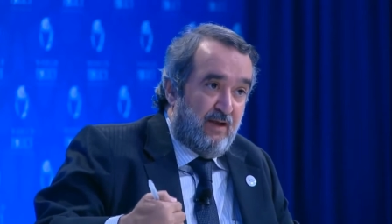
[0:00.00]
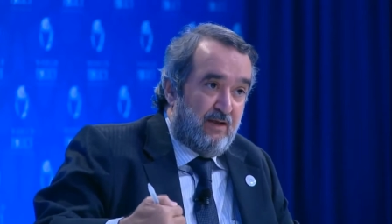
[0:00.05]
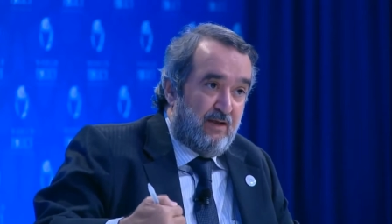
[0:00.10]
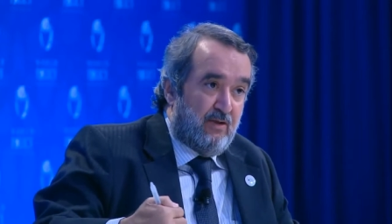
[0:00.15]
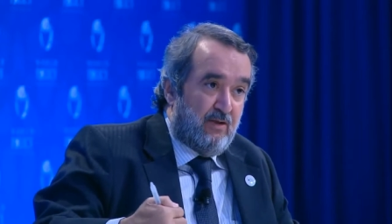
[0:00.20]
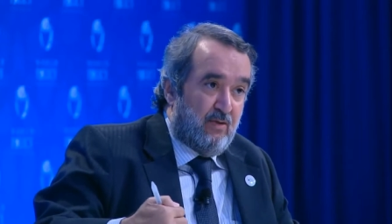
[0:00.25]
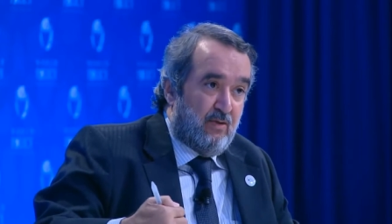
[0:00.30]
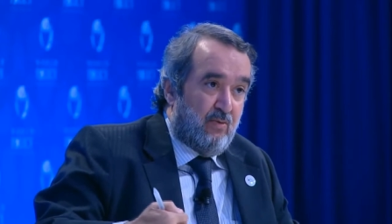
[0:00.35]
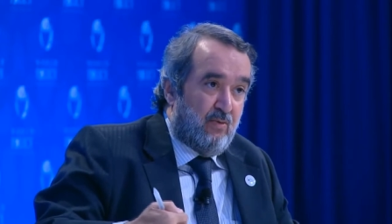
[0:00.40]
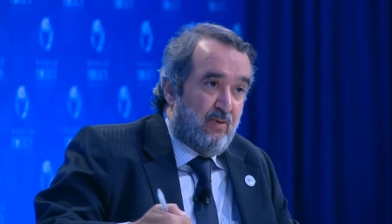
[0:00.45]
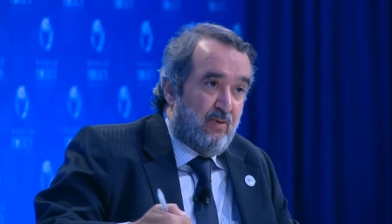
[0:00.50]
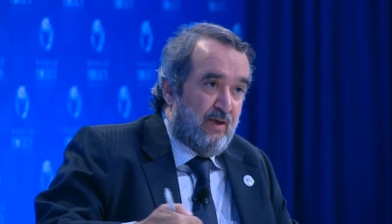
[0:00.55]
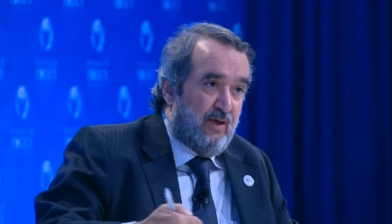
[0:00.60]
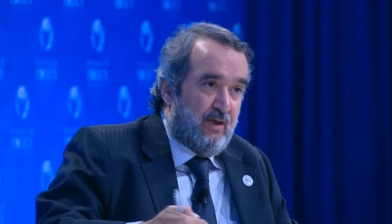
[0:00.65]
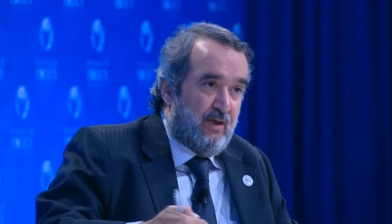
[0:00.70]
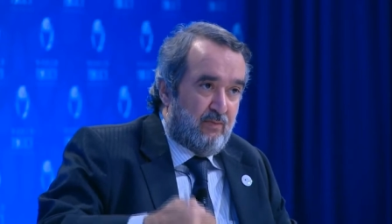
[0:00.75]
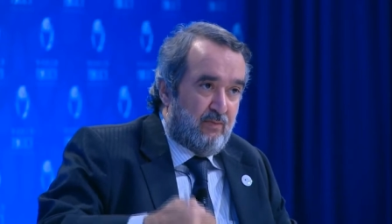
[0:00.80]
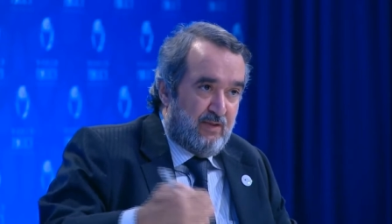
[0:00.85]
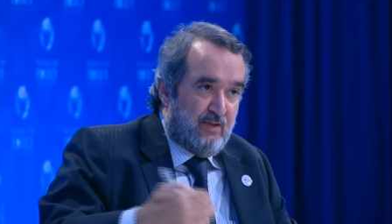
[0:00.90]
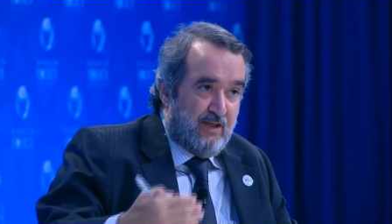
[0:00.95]

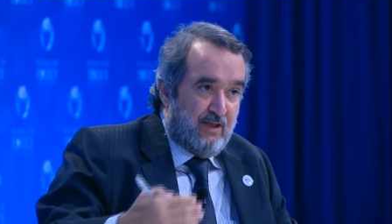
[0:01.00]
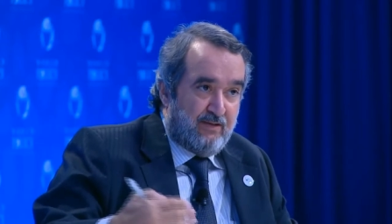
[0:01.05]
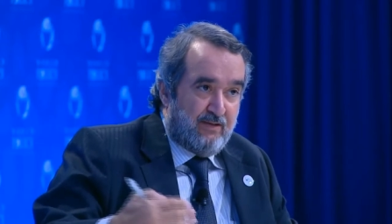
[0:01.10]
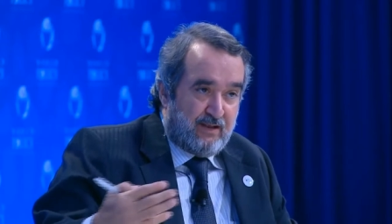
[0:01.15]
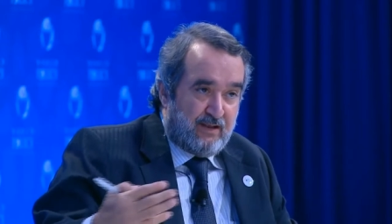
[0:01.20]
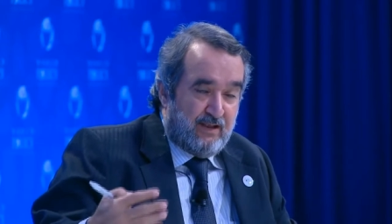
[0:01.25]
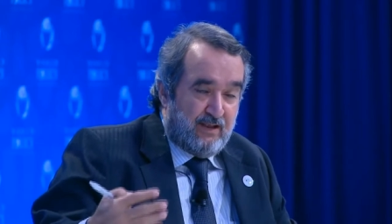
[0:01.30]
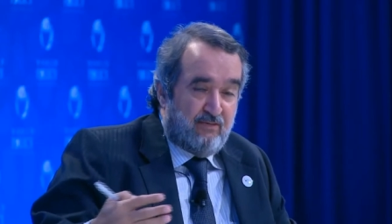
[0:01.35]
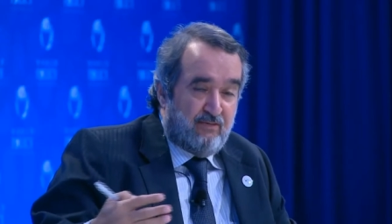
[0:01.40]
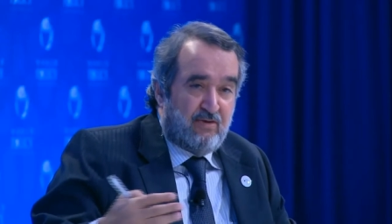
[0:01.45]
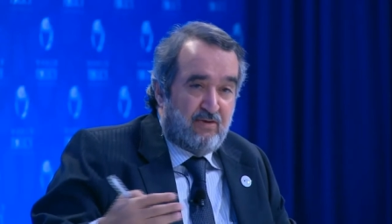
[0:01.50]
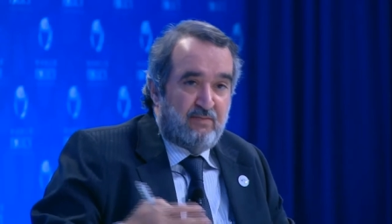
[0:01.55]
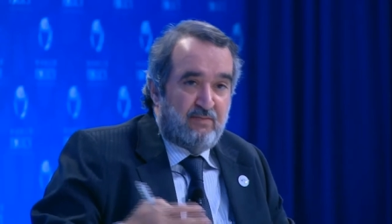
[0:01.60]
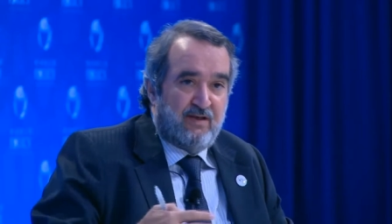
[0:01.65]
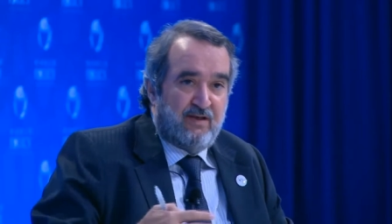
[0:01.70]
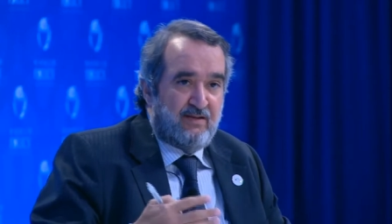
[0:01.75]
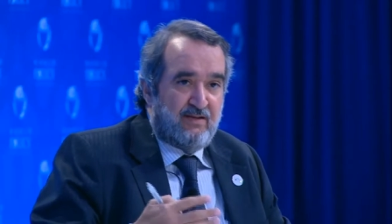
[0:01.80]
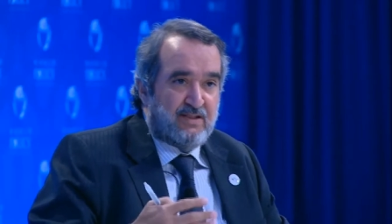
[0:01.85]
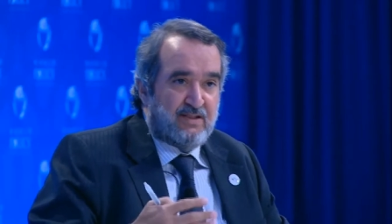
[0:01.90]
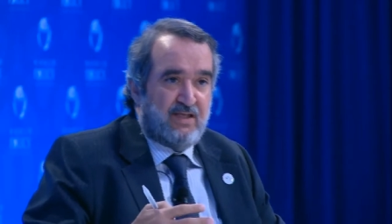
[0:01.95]
with other countries,
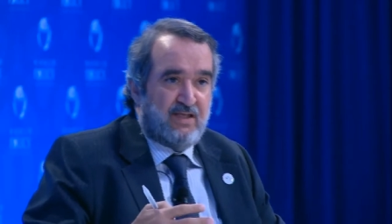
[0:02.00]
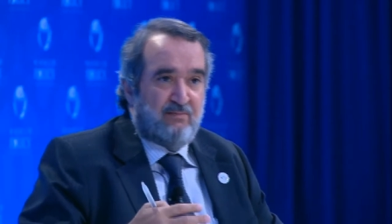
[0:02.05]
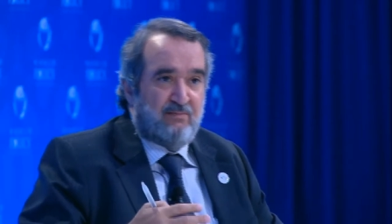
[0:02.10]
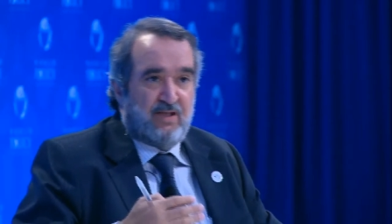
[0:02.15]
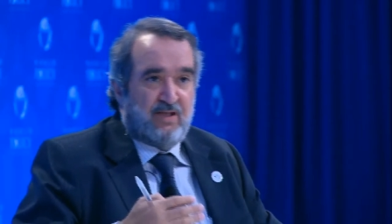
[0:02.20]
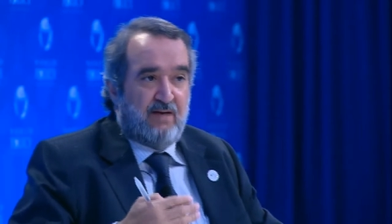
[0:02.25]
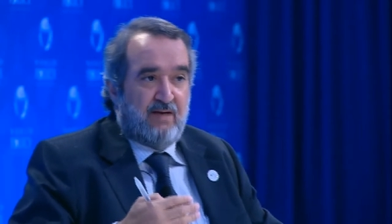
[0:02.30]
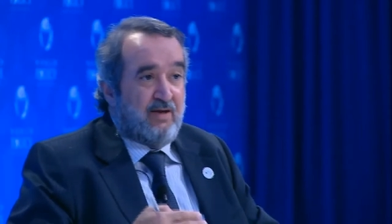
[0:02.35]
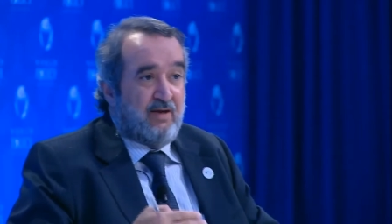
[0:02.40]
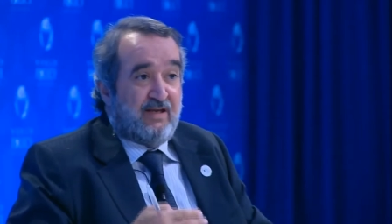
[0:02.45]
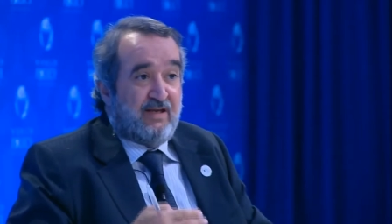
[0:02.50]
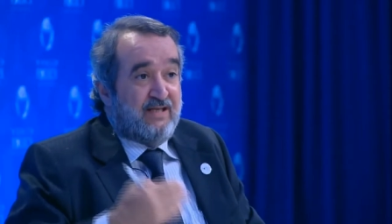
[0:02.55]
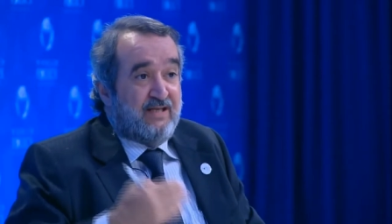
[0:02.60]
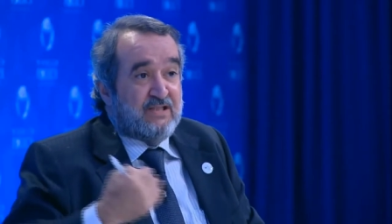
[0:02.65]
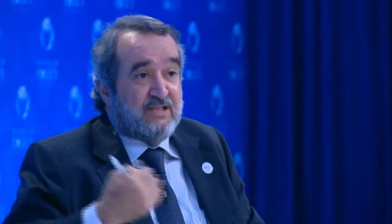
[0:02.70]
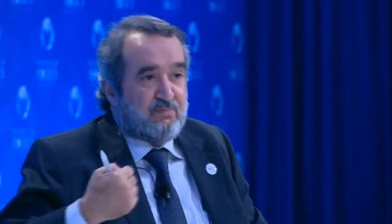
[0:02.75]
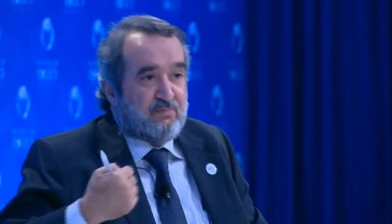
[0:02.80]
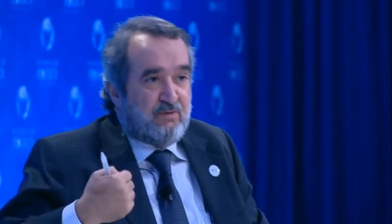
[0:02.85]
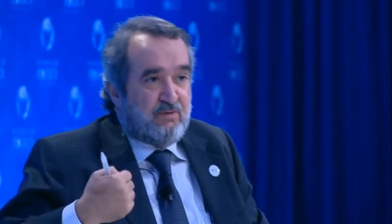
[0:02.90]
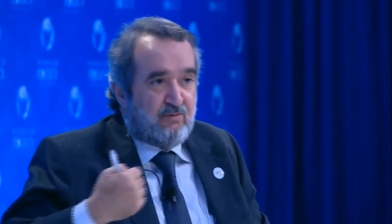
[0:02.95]
but at the same time, I
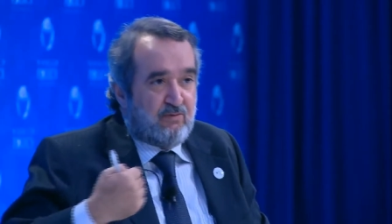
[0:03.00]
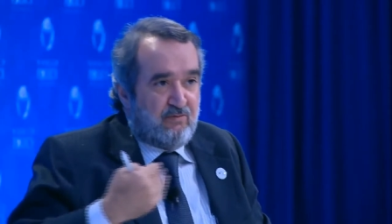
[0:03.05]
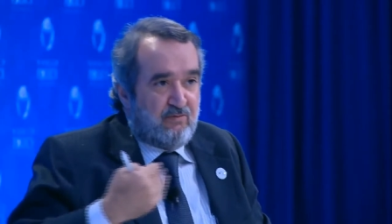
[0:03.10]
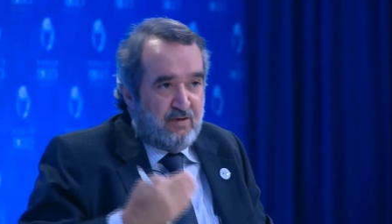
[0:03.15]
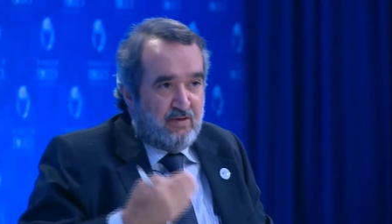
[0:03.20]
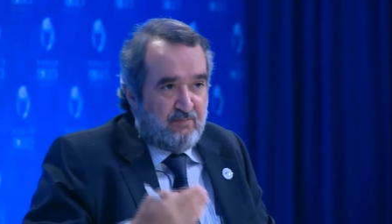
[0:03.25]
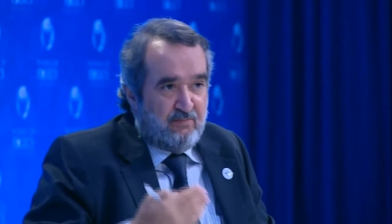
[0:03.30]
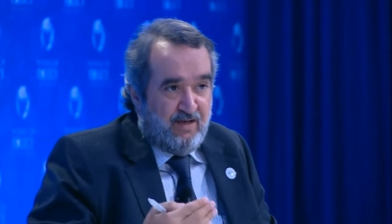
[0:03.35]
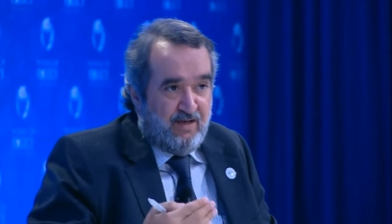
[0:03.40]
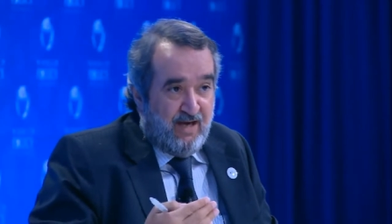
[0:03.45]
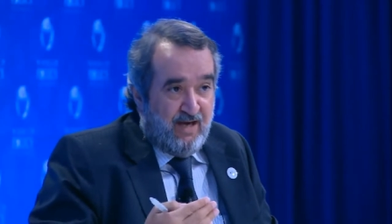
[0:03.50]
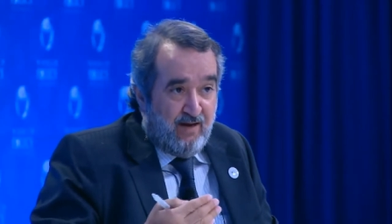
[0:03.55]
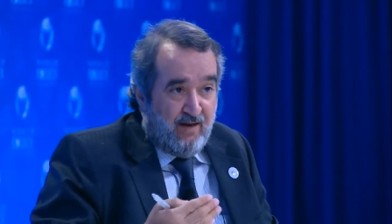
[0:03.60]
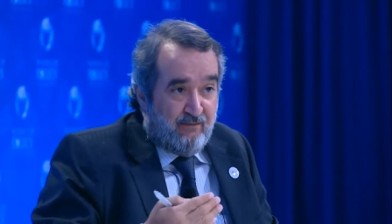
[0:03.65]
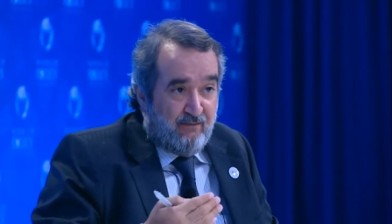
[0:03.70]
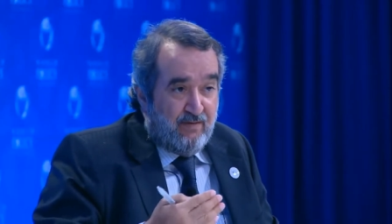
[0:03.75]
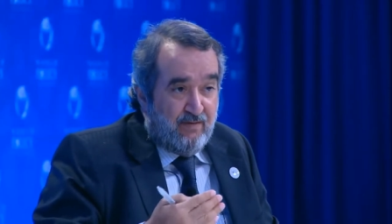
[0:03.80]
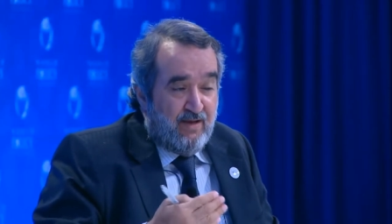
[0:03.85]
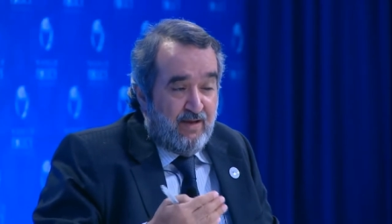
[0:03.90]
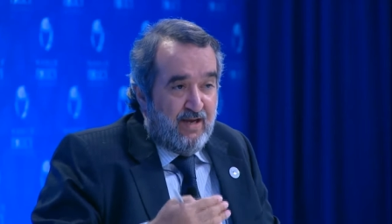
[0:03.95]
can't speak on their
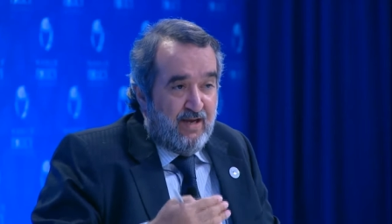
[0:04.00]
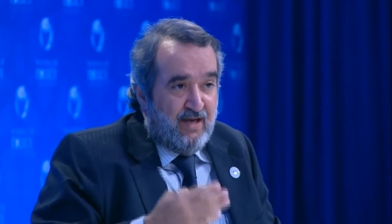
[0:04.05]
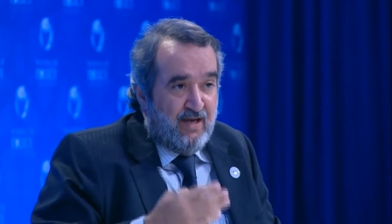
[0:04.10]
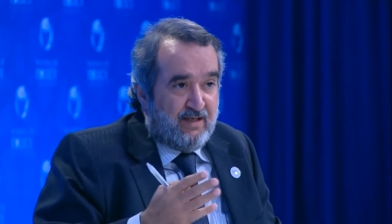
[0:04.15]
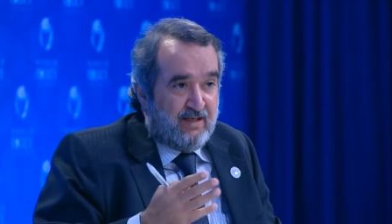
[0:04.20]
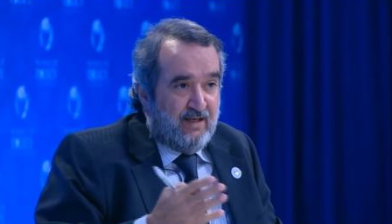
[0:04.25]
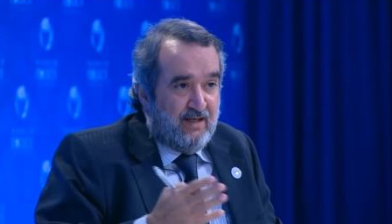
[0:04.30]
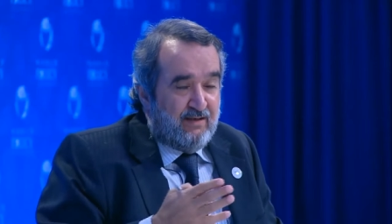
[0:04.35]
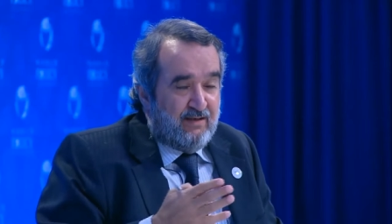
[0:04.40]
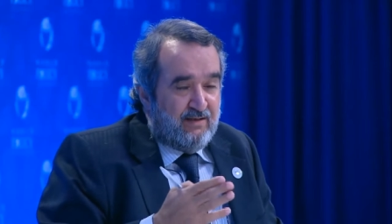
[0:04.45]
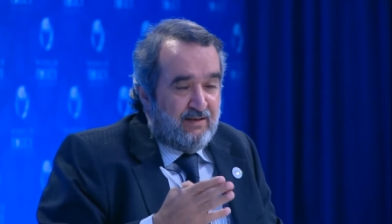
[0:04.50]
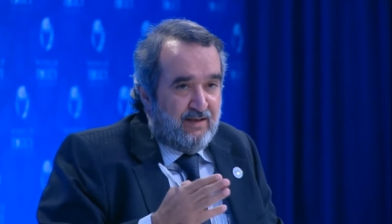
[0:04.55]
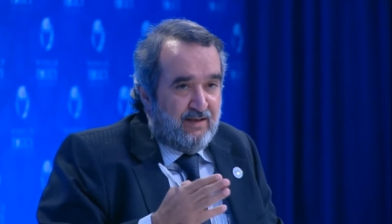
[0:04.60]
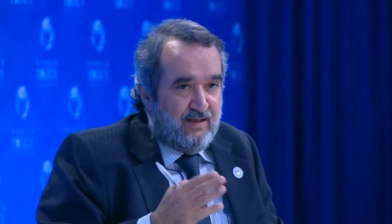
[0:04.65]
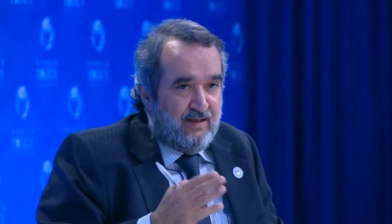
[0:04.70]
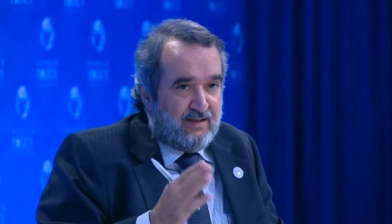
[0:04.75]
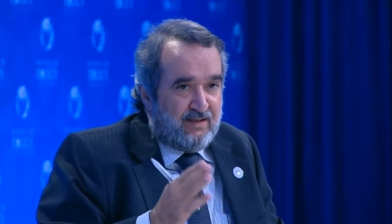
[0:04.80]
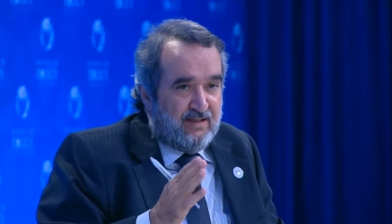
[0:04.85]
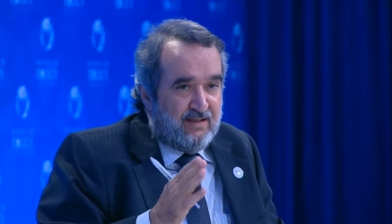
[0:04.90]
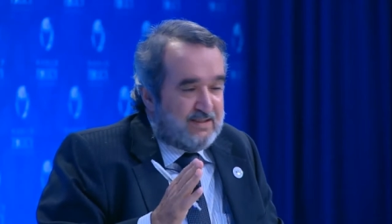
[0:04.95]
behalf. I
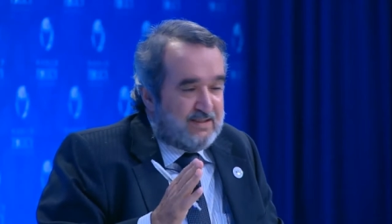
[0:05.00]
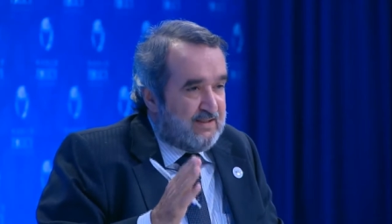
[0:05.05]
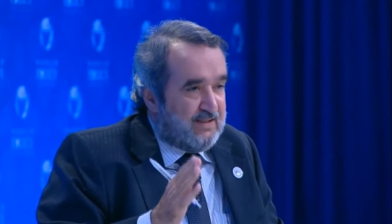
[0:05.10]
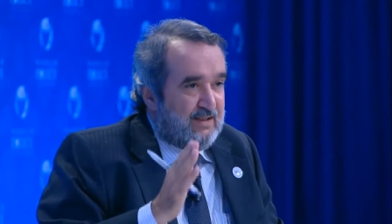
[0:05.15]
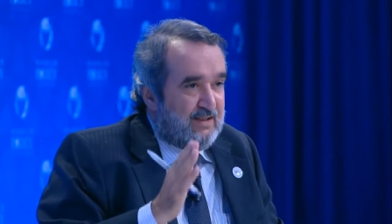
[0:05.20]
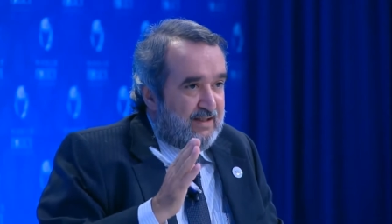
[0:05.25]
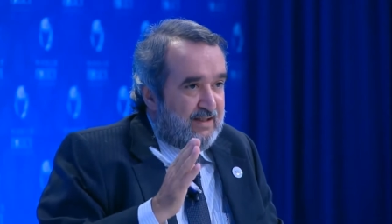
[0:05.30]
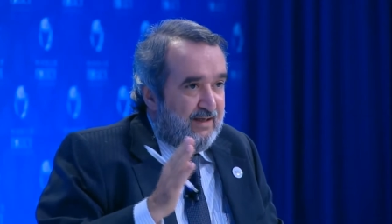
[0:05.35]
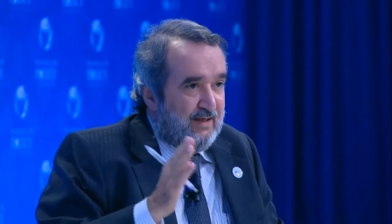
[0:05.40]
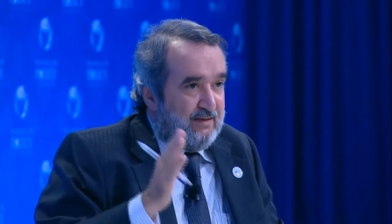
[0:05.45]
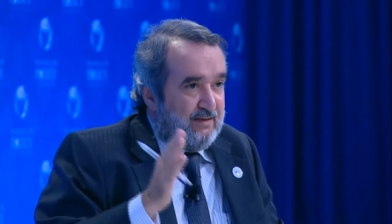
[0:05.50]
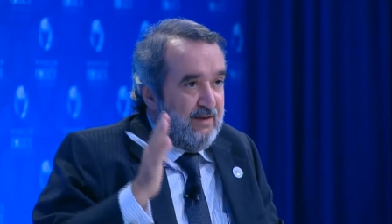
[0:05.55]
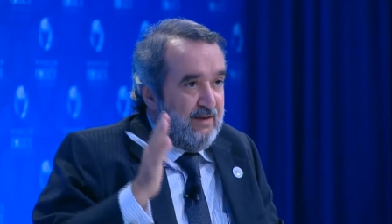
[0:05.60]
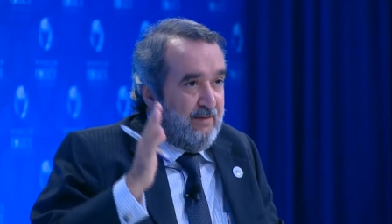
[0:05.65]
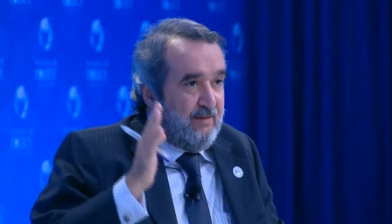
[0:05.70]
can see that,